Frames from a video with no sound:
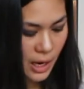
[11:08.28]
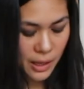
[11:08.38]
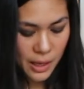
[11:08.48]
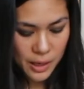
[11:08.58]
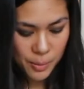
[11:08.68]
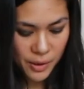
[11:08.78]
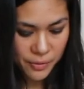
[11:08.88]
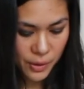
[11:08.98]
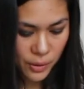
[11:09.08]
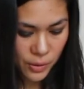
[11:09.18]
I like my
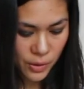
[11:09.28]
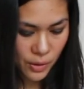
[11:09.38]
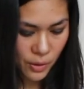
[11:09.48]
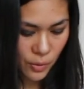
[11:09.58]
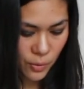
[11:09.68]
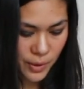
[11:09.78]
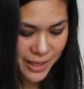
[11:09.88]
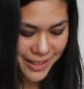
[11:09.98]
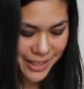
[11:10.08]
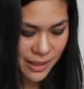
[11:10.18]
food
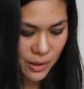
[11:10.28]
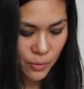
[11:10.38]
really,